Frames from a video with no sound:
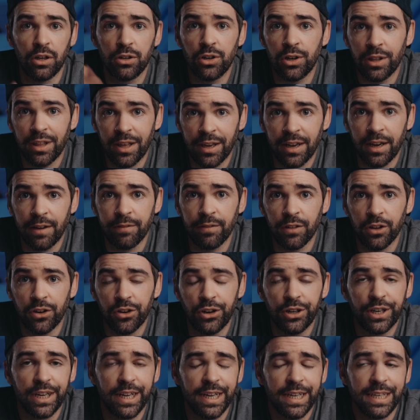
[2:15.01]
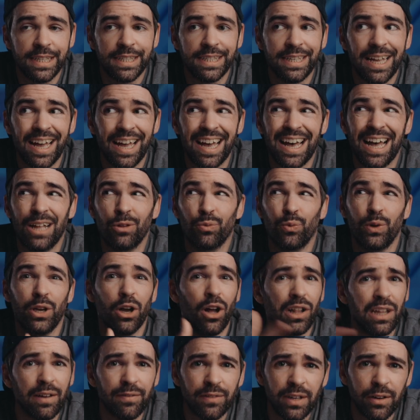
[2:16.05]
Another thing I've learned is that we
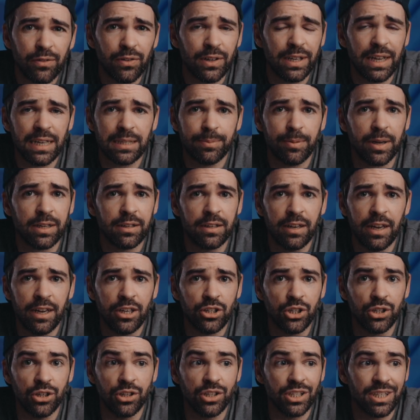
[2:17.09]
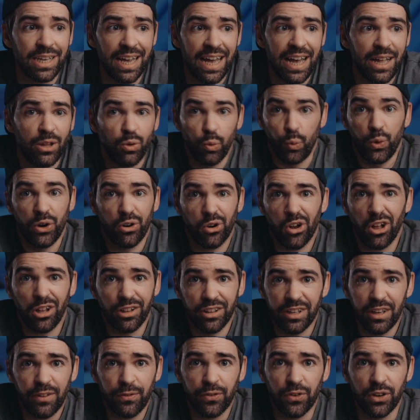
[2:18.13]
all have different expectations and we're all
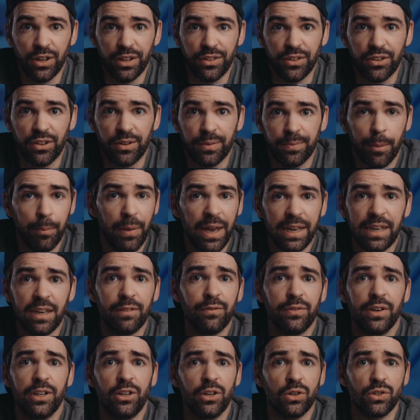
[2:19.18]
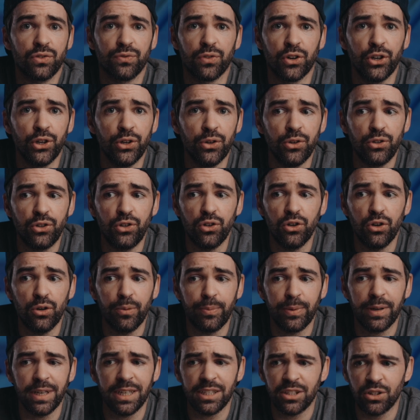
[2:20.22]
different. Making videos for
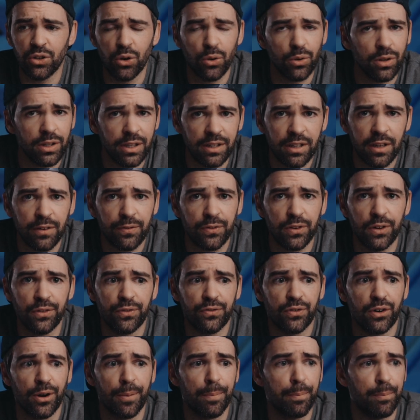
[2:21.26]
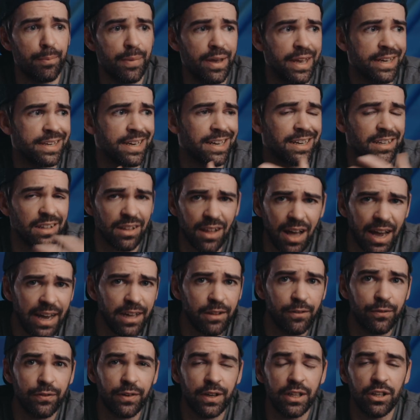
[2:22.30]
YouTube is totally different from making
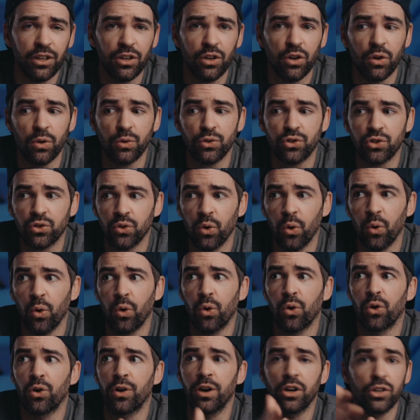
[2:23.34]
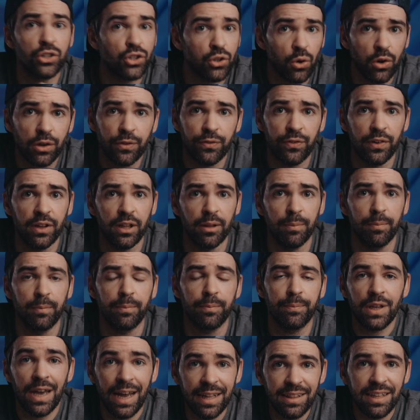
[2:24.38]
client videos or a short film.
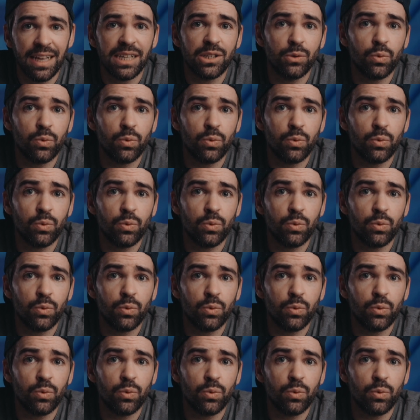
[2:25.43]
And